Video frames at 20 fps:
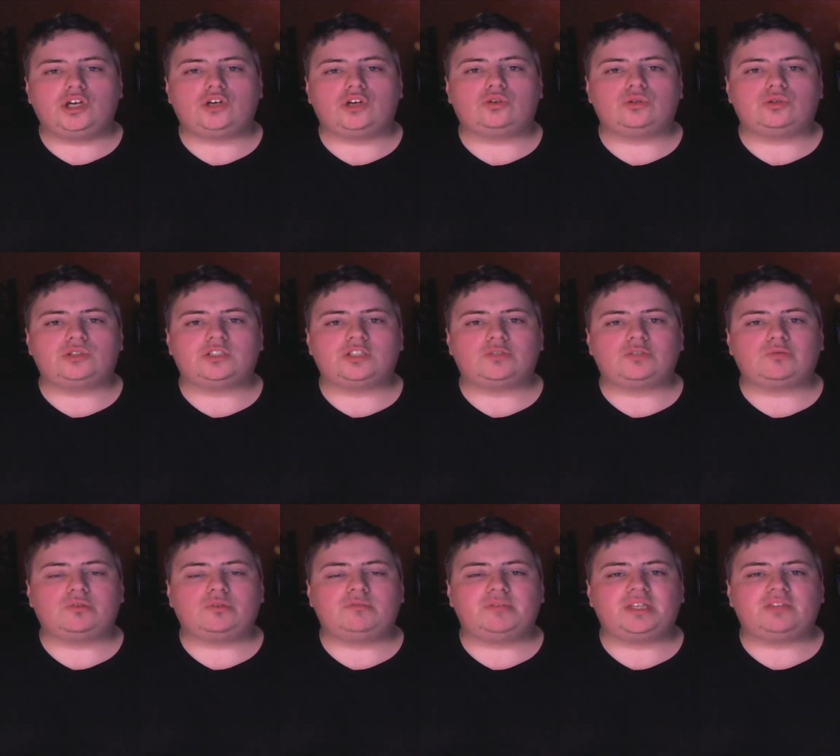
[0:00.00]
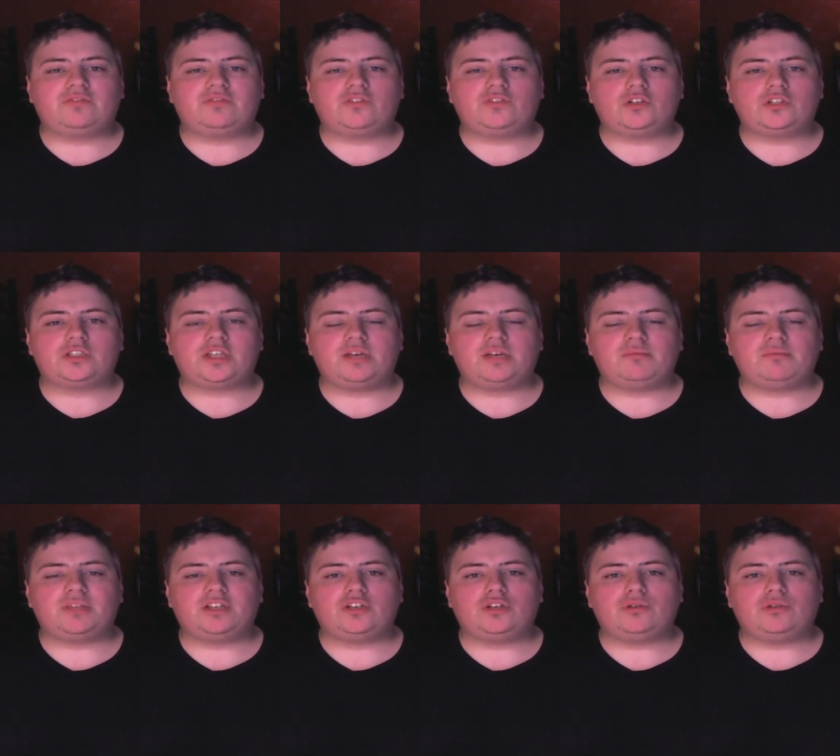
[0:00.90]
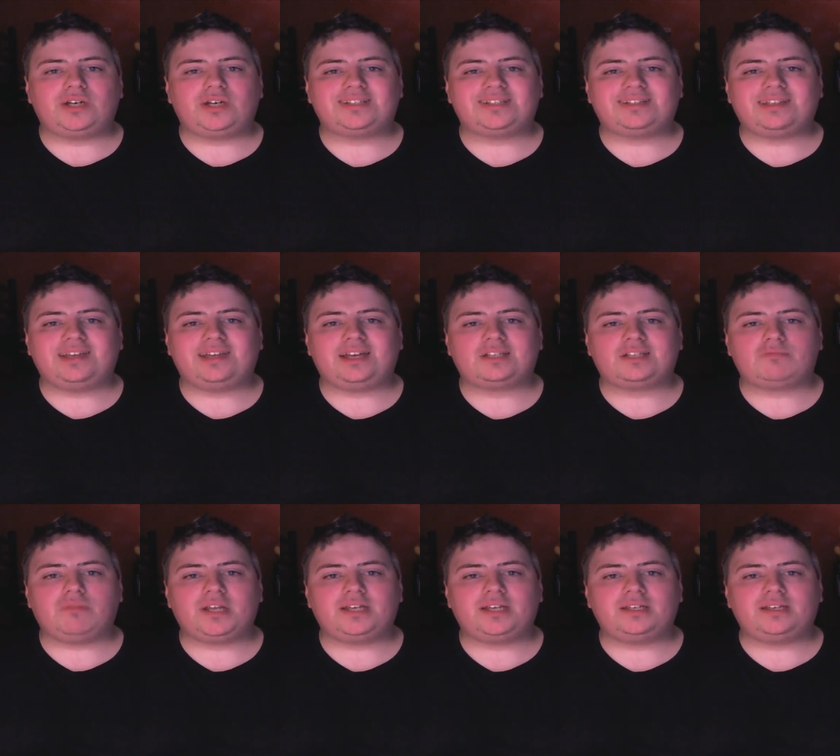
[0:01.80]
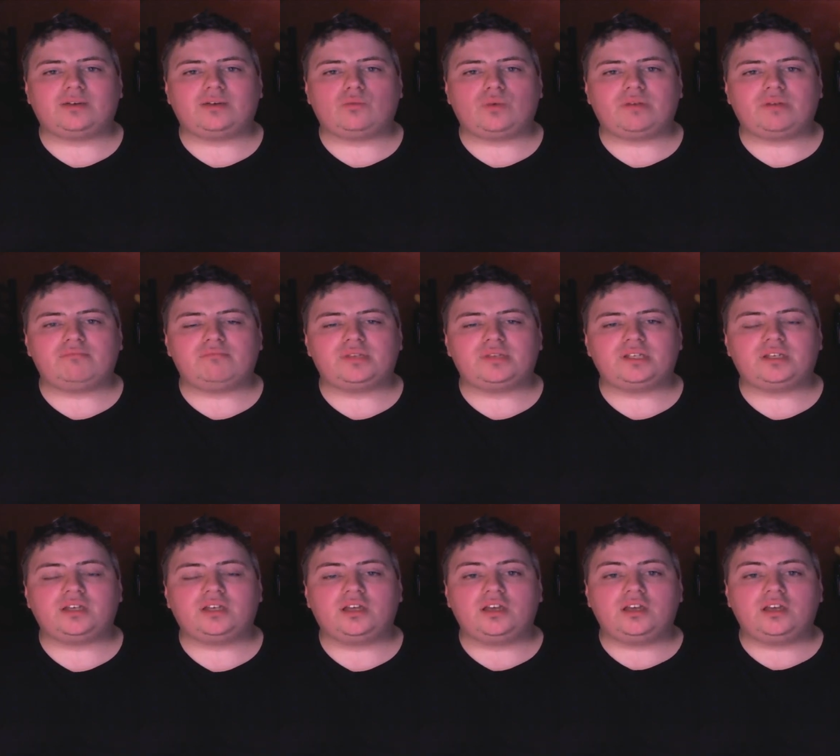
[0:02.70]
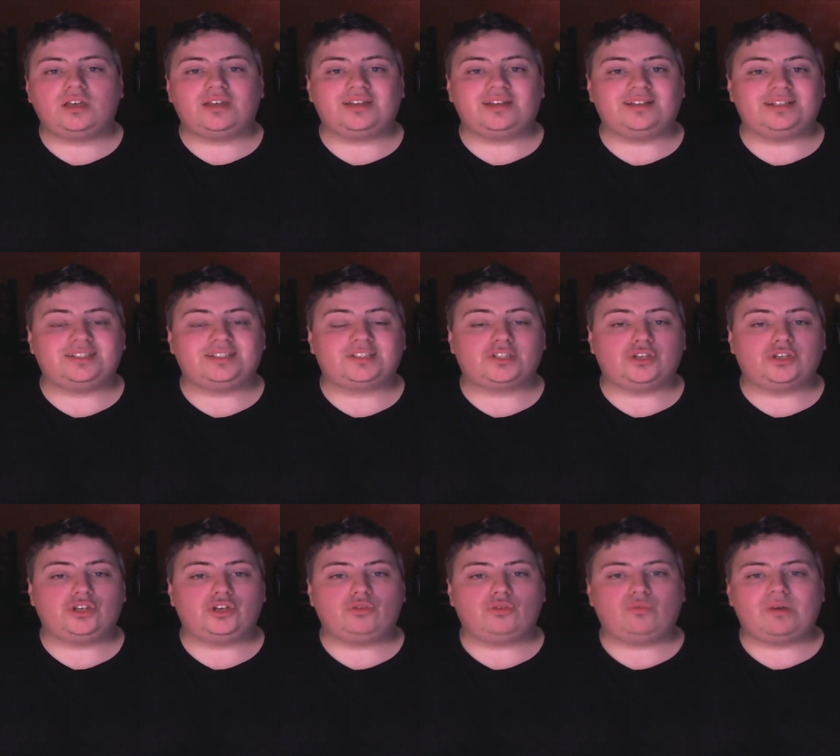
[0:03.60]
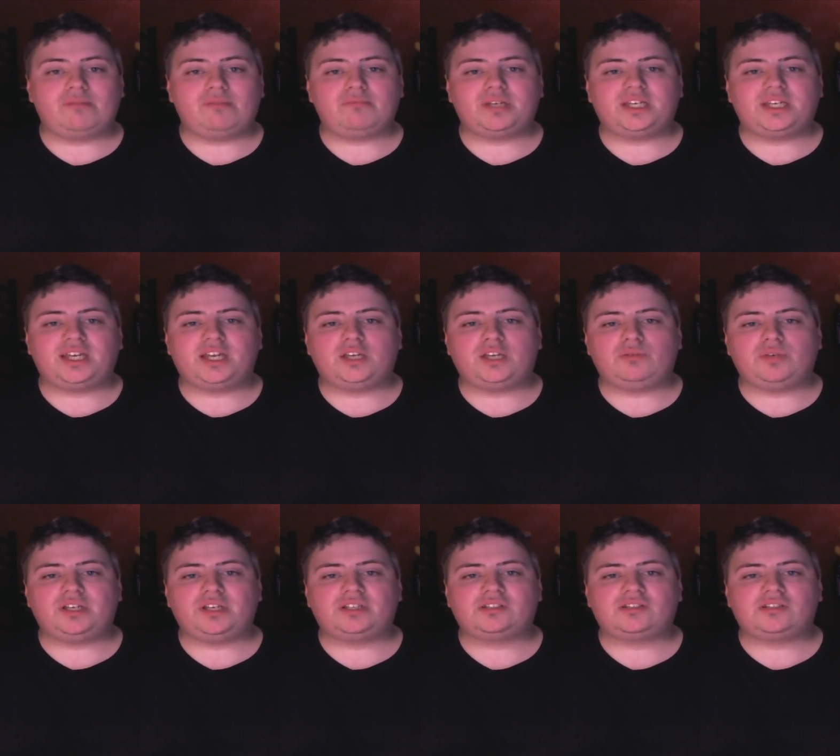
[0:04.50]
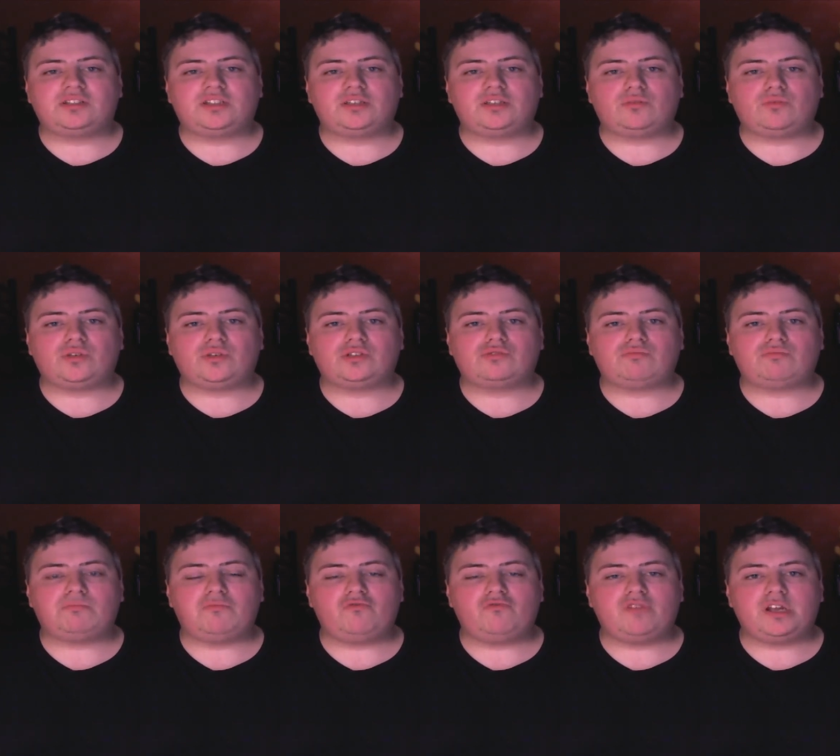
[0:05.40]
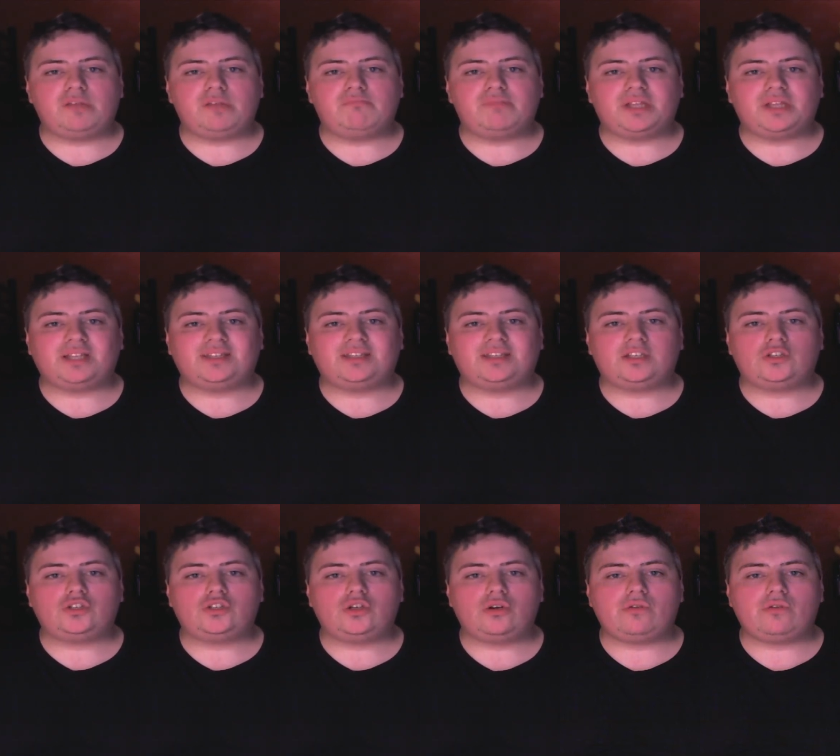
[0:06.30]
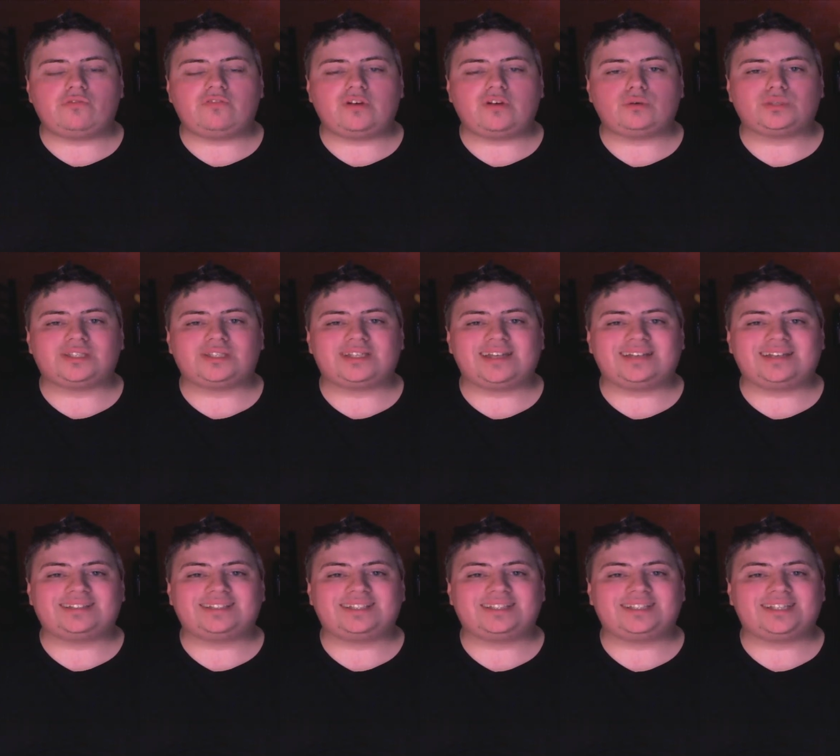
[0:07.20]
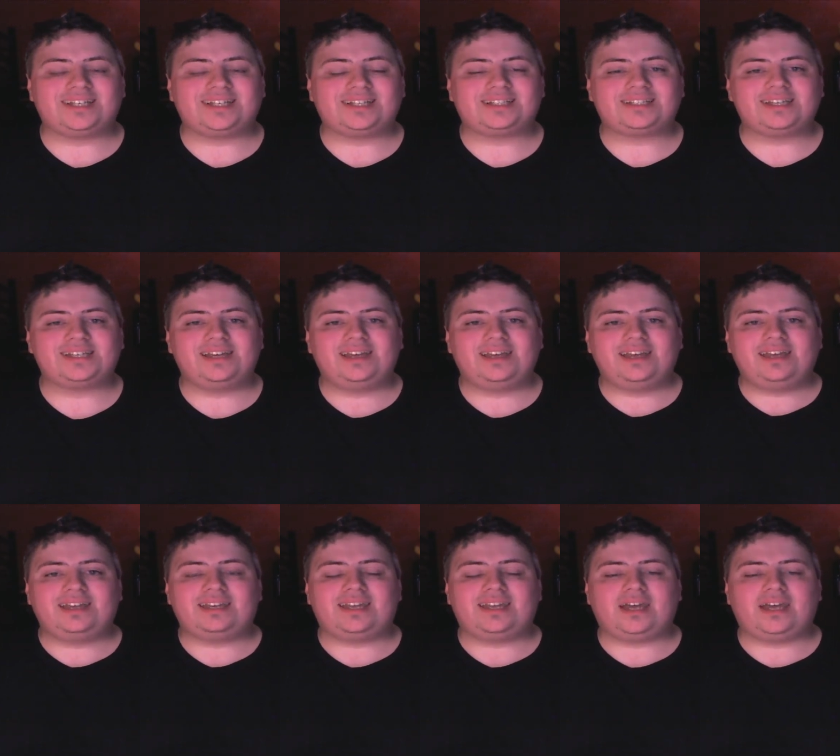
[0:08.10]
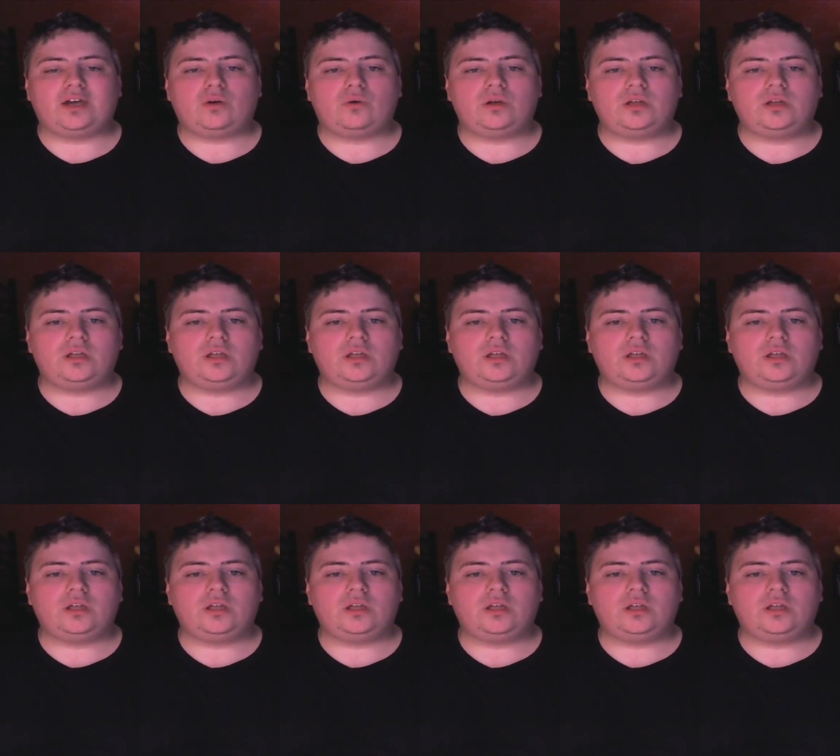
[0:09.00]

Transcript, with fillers: Of course, this will be the first time that Newcastle has played at Wembley, at least the new Wembley anyway, since it was rebuilt in 2006. Now,